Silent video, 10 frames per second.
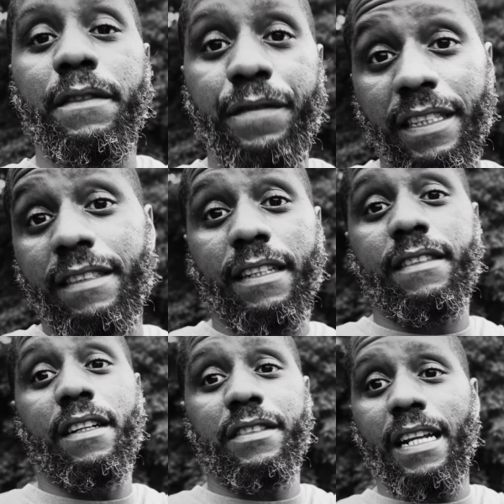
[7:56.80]
He didn't
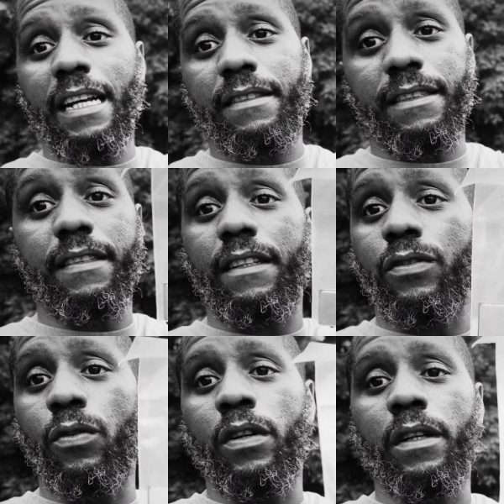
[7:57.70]
have this case. It came in a
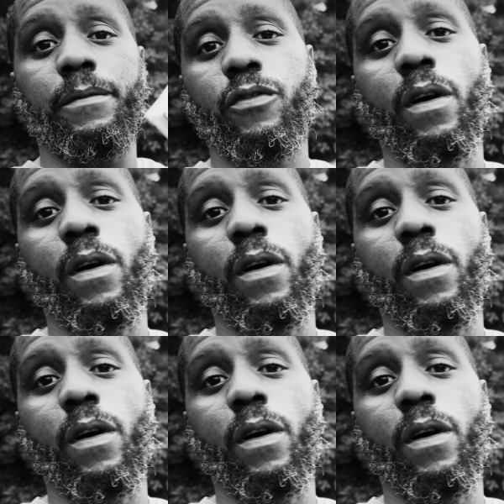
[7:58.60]
Ziploc